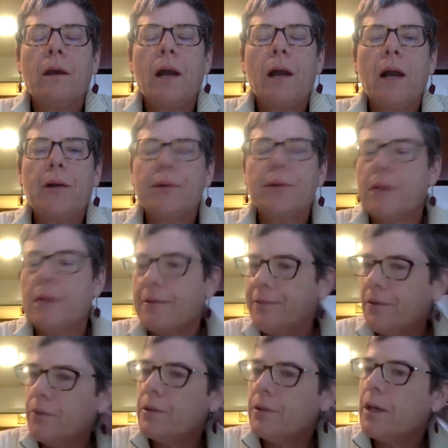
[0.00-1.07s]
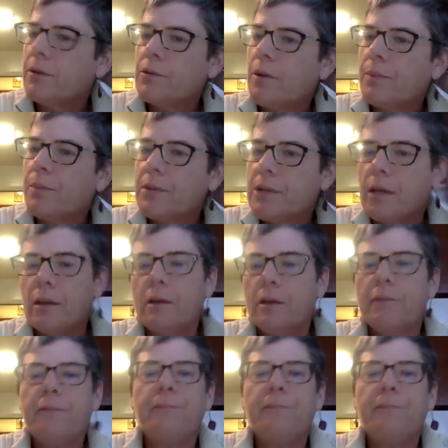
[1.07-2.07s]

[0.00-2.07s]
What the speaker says: How's that for you, dance representative?